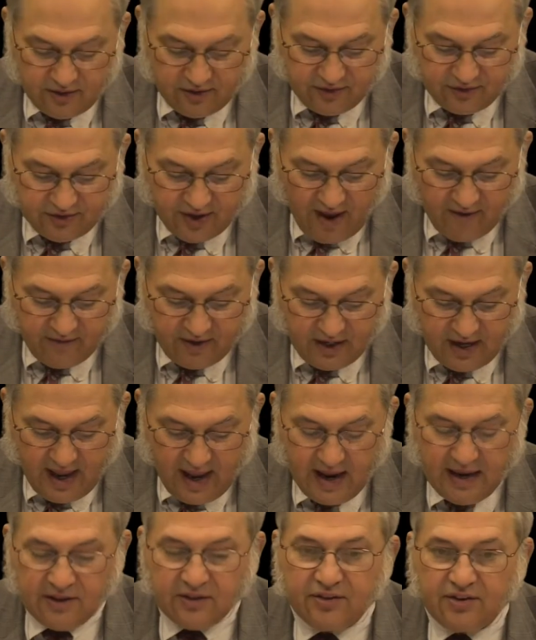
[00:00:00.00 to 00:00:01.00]

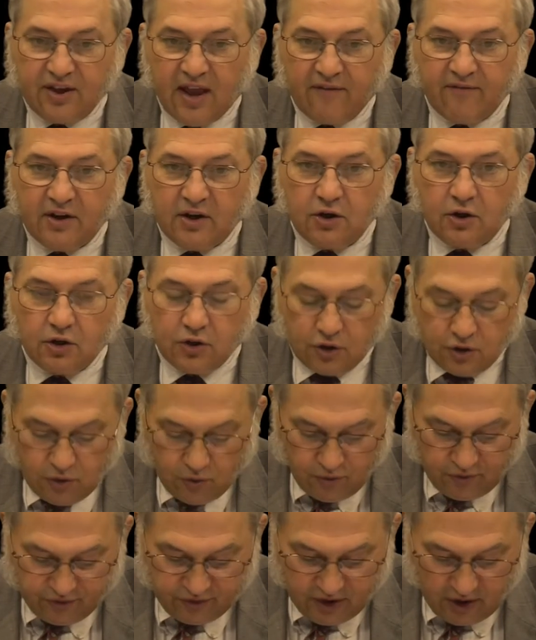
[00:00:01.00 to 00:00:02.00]

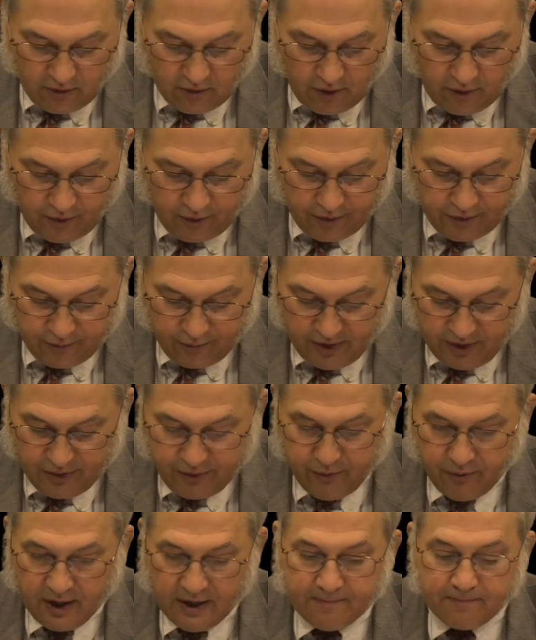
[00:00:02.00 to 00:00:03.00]

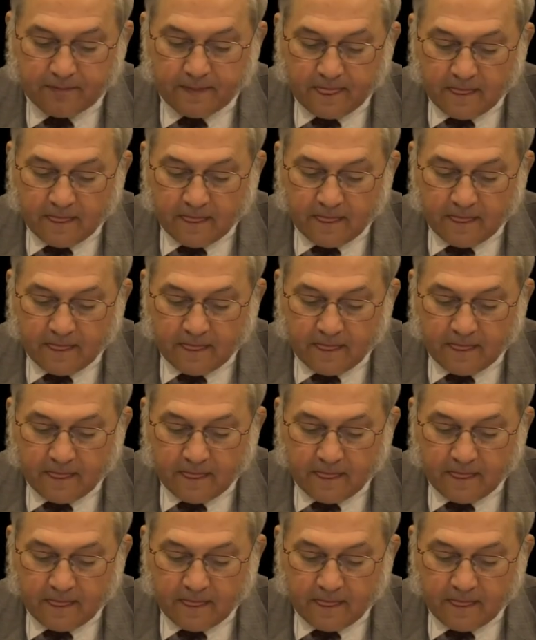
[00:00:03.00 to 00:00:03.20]
787-2033.